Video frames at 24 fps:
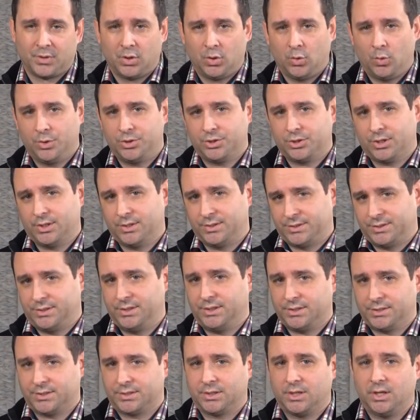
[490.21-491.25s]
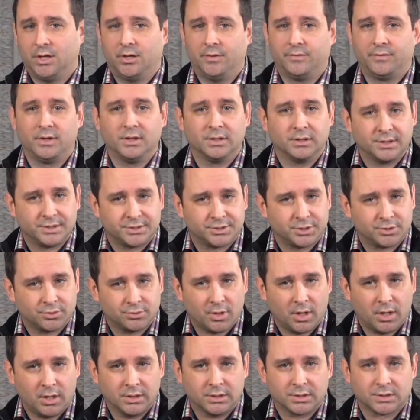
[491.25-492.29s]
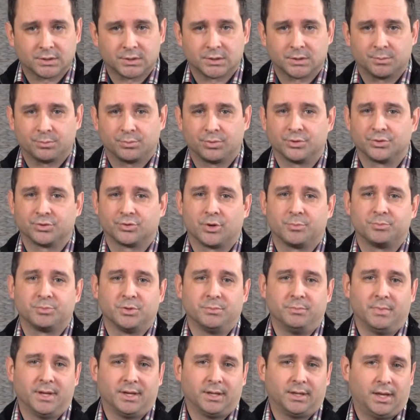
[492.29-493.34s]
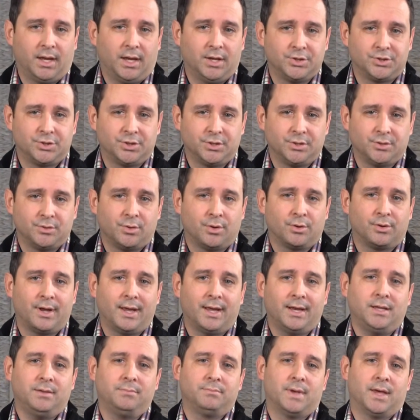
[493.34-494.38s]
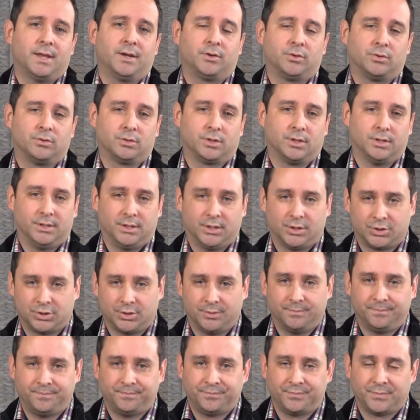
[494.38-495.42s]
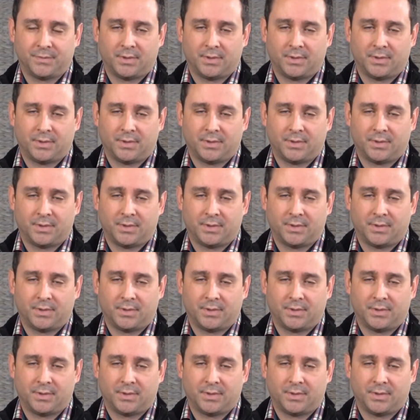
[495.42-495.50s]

which consists of illicit drugs, prescription medication, or any medical condition.